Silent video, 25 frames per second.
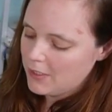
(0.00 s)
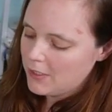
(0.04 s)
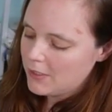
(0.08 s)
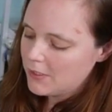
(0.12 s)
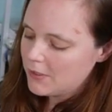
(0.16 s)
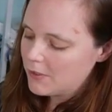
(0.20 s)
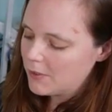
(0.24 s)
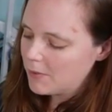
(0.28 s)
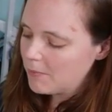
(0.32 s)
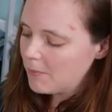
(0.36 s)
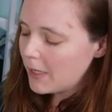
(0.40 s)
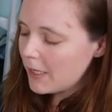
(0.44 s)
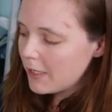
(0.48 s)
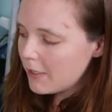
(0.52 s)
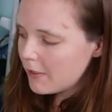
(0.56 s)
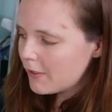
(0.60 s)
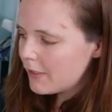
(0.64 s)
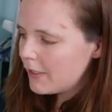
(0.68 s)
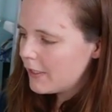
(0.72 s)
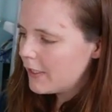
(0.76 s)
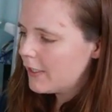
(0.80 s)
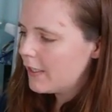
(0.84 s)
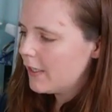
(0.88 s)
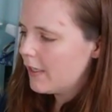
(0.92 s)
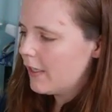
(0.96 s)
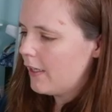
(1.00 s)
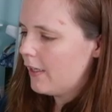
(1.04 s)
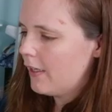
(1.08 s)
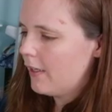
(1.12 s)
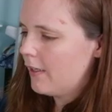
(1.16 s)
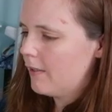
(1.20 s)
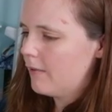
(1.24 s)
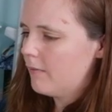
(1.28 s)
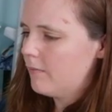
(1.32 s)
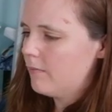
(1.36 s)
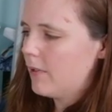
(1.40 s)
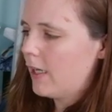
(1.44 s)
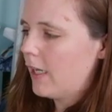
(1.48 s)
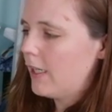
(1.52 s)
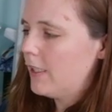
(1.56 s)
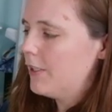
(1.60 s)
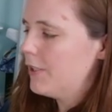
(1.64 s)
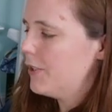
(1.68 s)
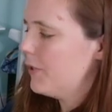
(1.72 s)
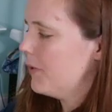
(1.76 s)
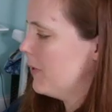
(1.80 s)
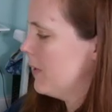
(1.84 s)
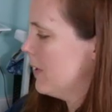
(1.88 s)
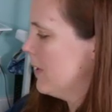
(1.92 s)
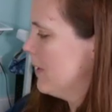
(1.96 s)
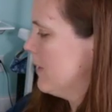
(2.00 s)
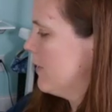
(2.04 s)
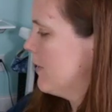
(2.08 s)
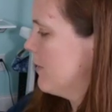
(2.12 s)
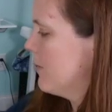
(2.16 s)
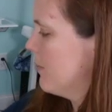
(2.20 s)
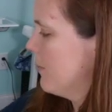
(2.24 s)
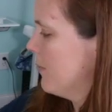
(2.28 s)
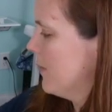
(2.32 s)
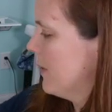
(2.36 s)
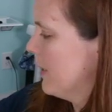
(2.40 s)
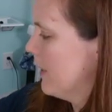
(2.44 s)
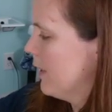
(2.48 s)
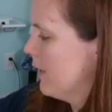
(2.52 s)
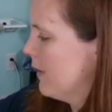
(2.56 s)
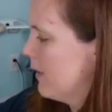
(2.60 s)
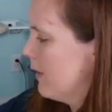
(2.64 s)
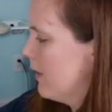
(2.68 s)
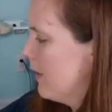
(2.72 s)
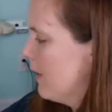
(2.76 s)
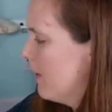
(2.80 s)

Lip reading: So mitering, I do this with